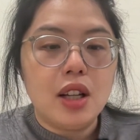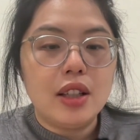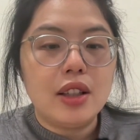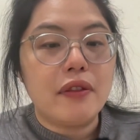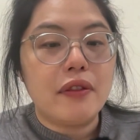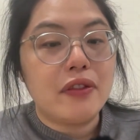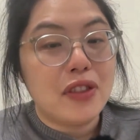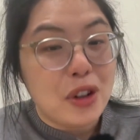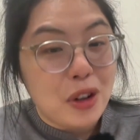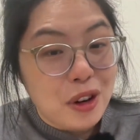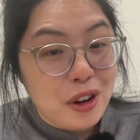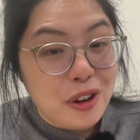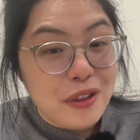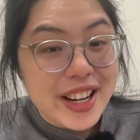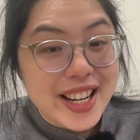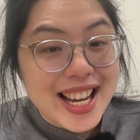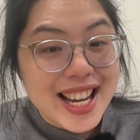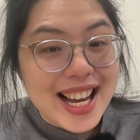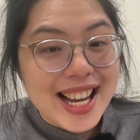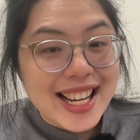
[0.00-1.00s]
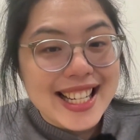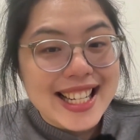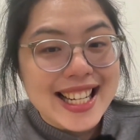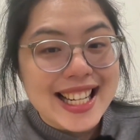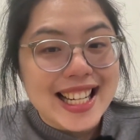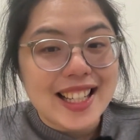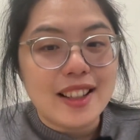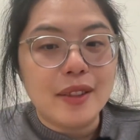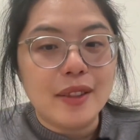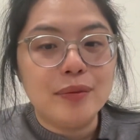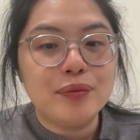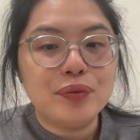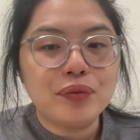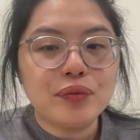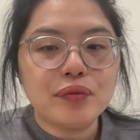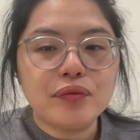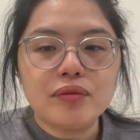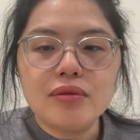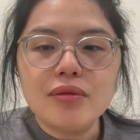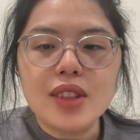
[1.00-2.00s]
The third thing that I did
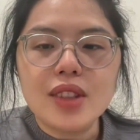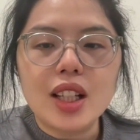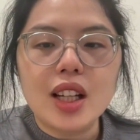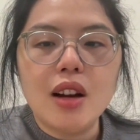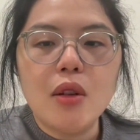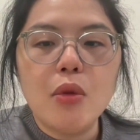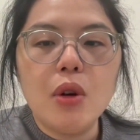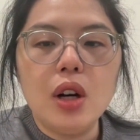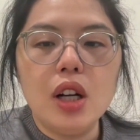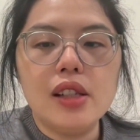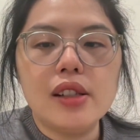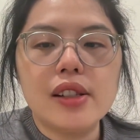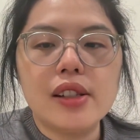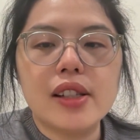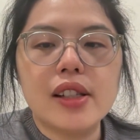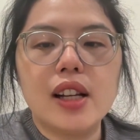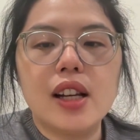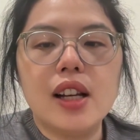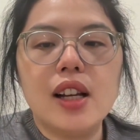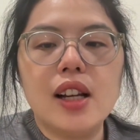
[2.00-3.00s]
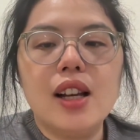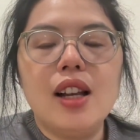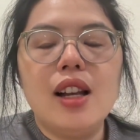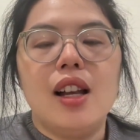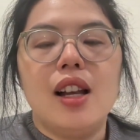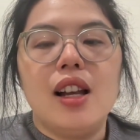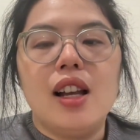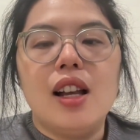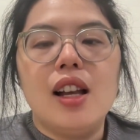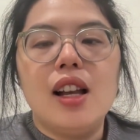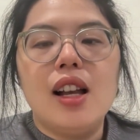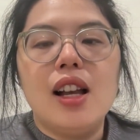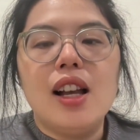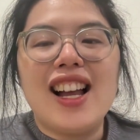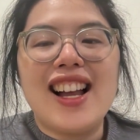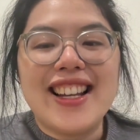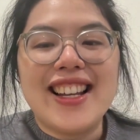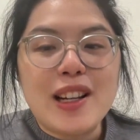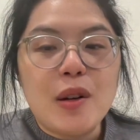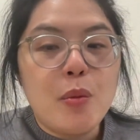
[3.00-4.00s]
was
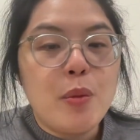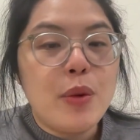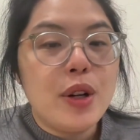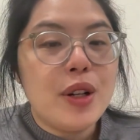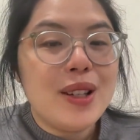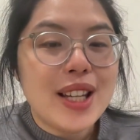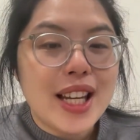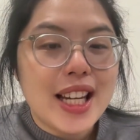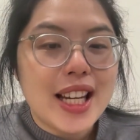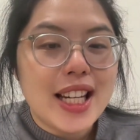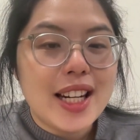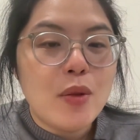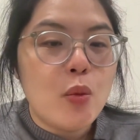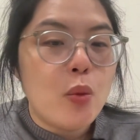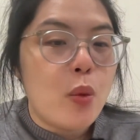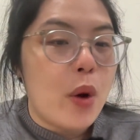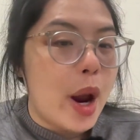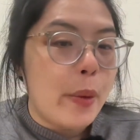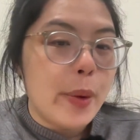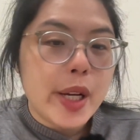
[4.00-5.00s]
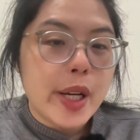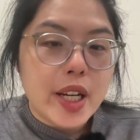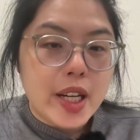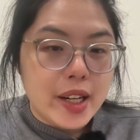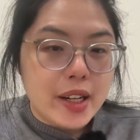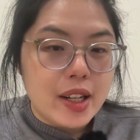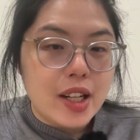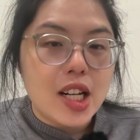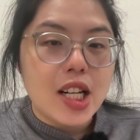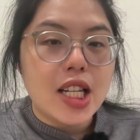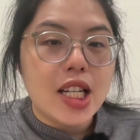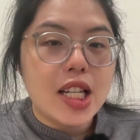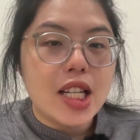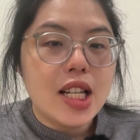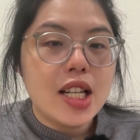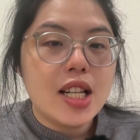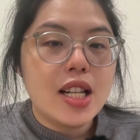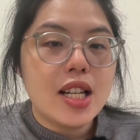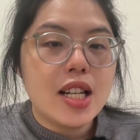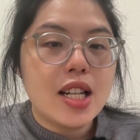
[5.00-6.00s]
I communicated very clearly
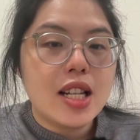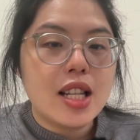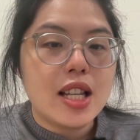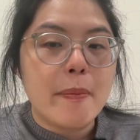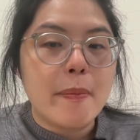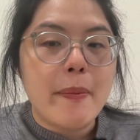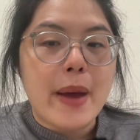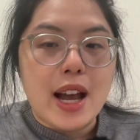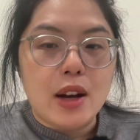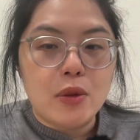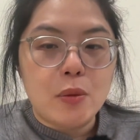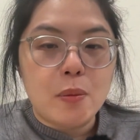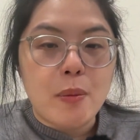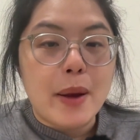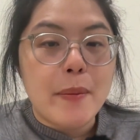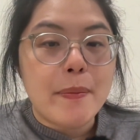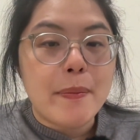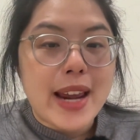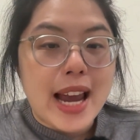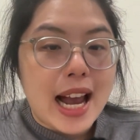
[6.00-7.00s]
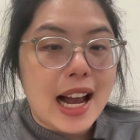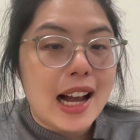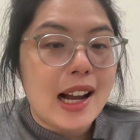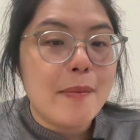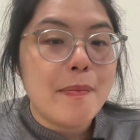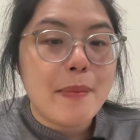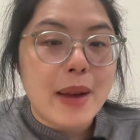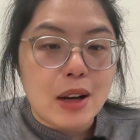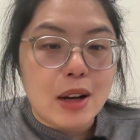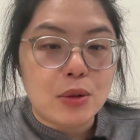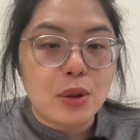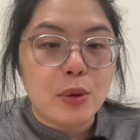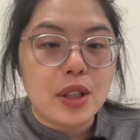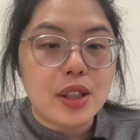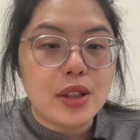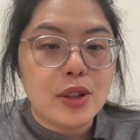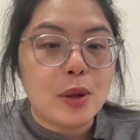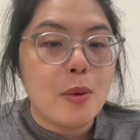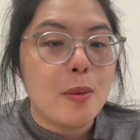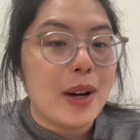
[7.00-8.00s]
my time
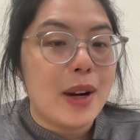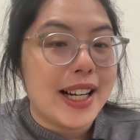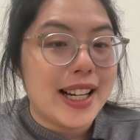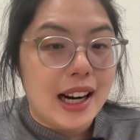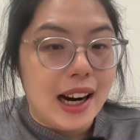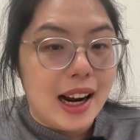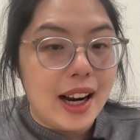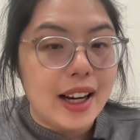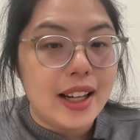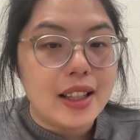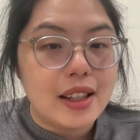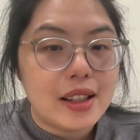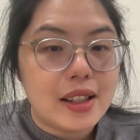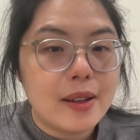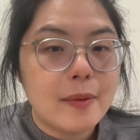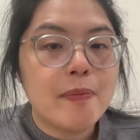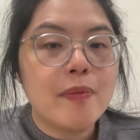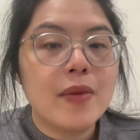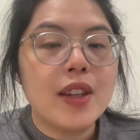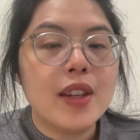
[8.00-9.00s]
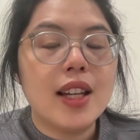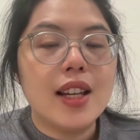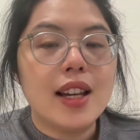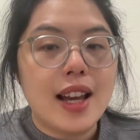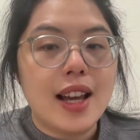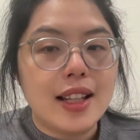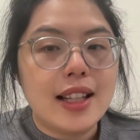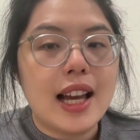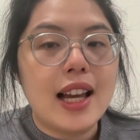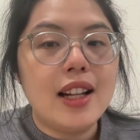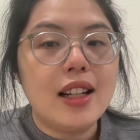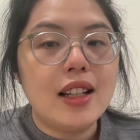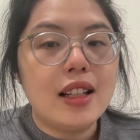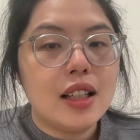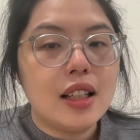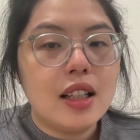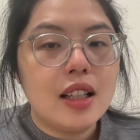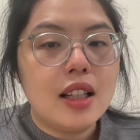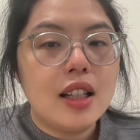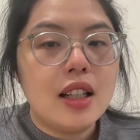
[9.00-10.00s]
boundaries to my clients. And that
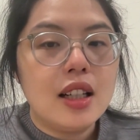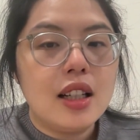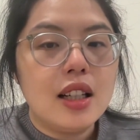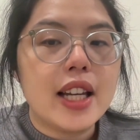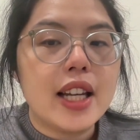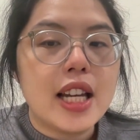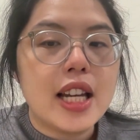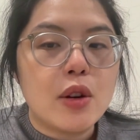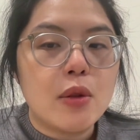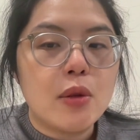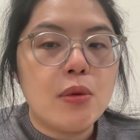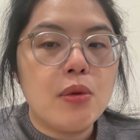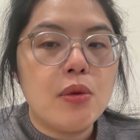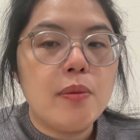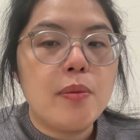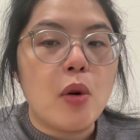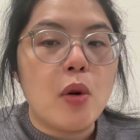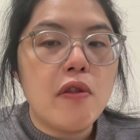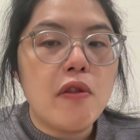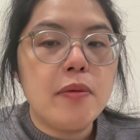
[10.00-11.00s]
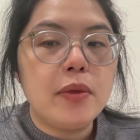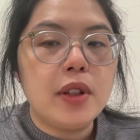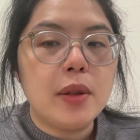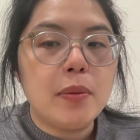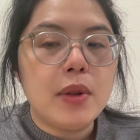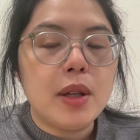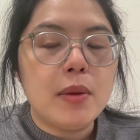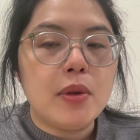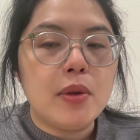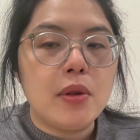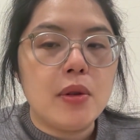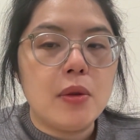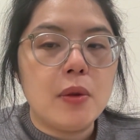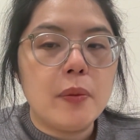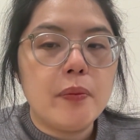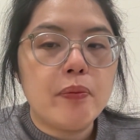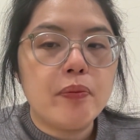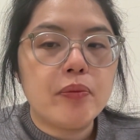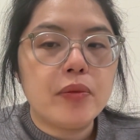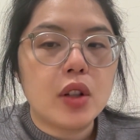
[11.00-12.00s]
include both the
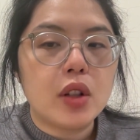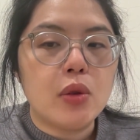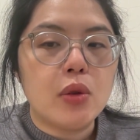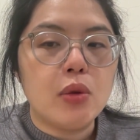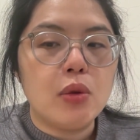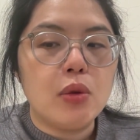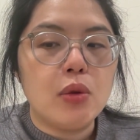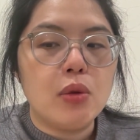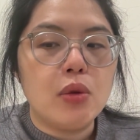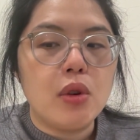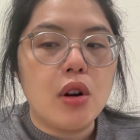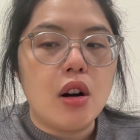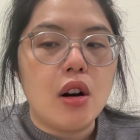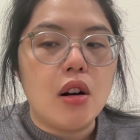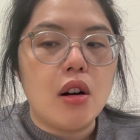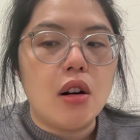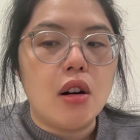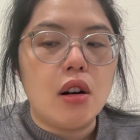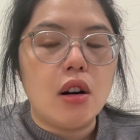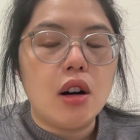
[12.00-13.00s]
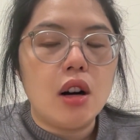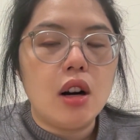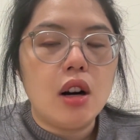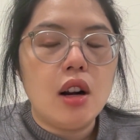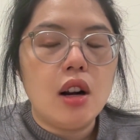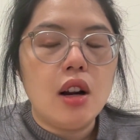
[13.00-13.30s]
people who are